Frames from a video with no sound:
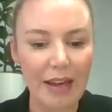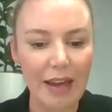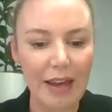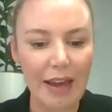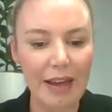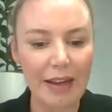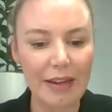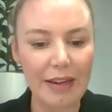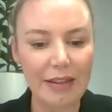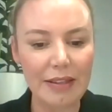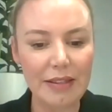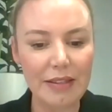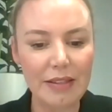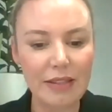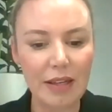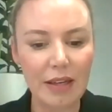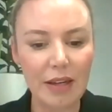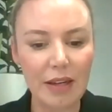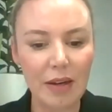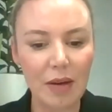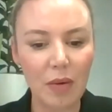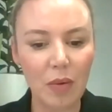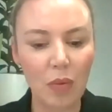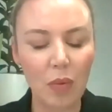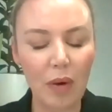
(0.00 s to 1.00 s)
And
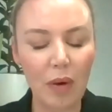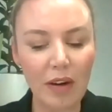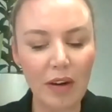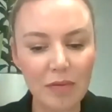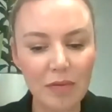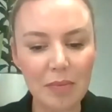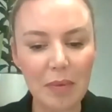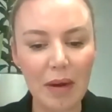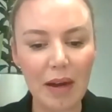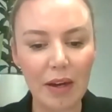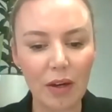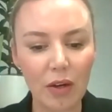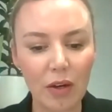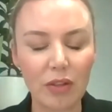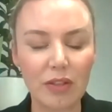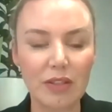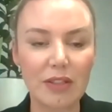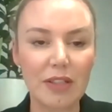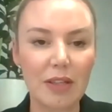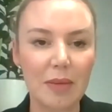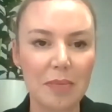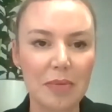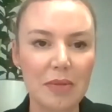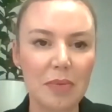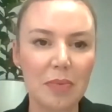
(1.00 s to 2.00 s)
one of my hot
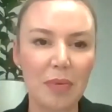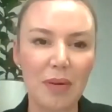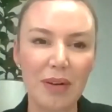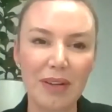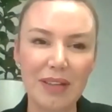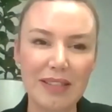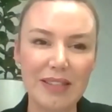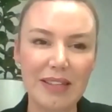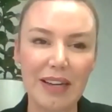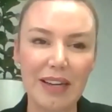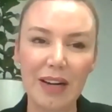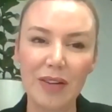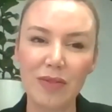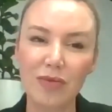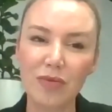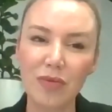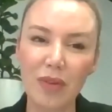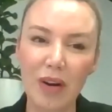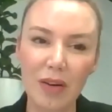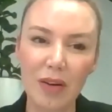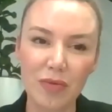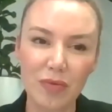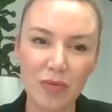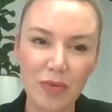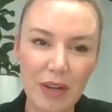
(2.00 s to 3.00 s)
tips products that
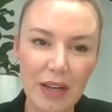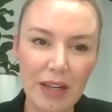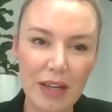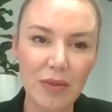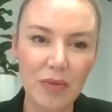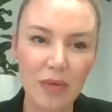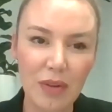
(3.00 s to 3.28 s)
I really,